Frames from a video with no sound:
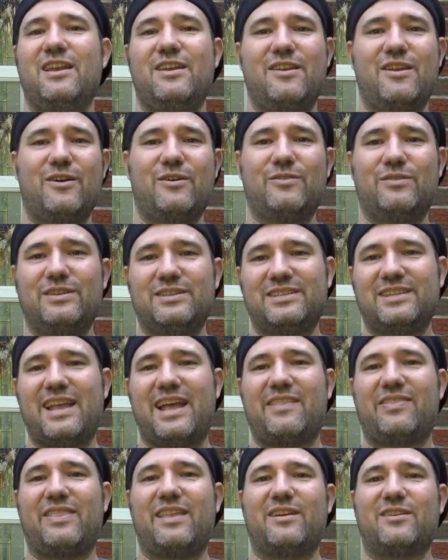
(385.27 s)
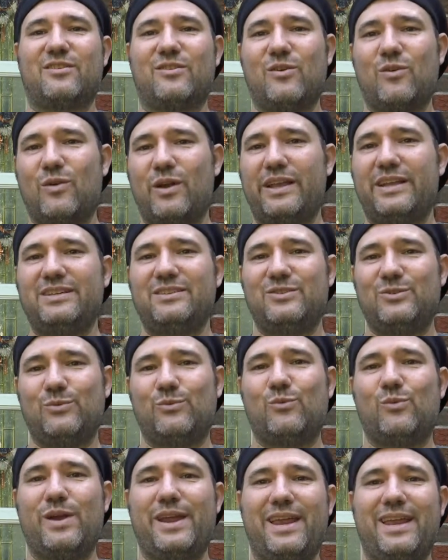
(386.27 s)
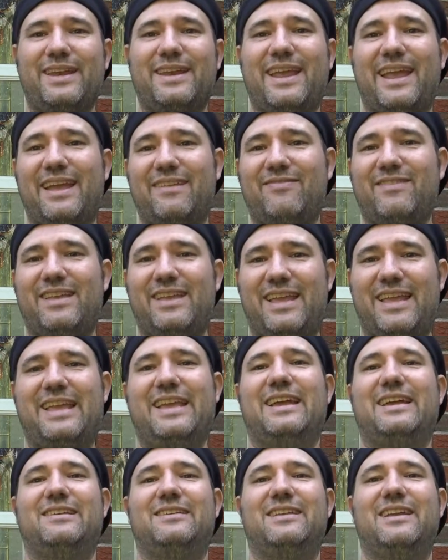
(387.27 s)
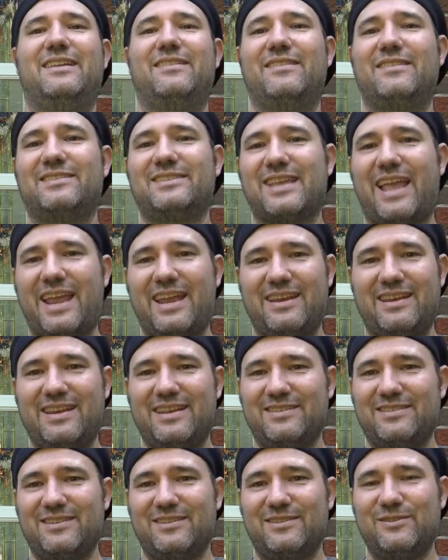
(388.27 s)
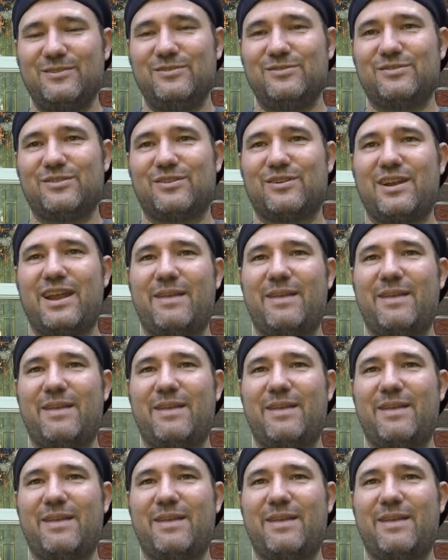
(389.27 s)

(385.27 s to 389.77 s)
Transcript: know, is that they're going to win in the end, and Satan is a loser,